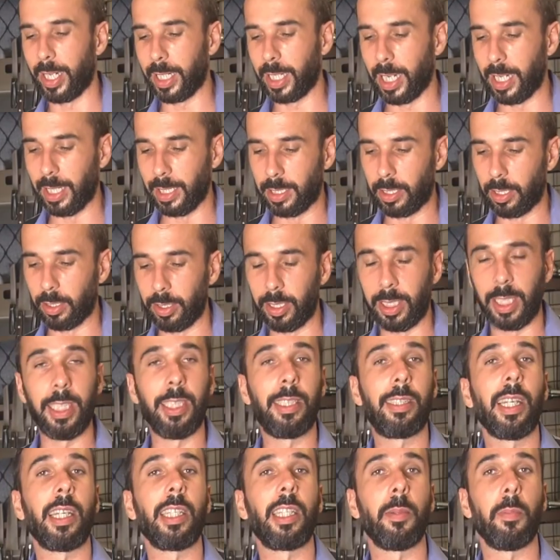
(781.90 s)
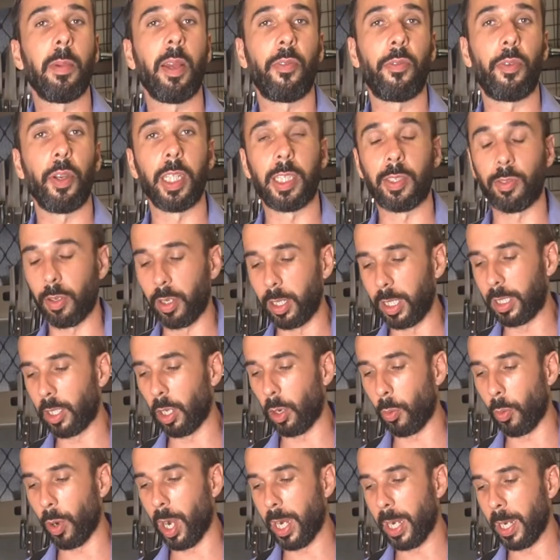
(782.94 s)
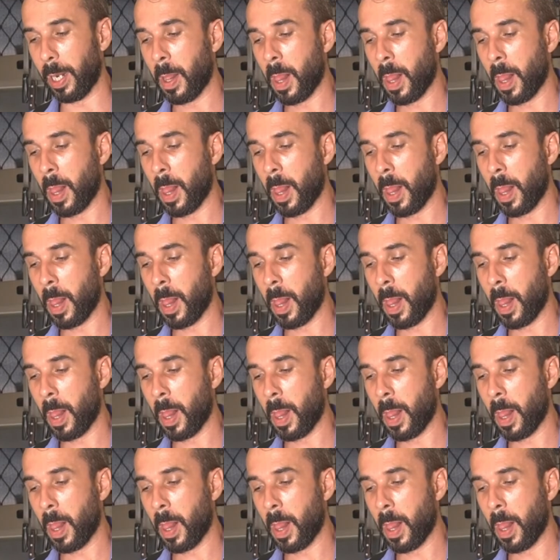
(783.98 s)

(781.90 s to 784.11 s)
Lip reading: guys, so this sat in my fridge for a little while.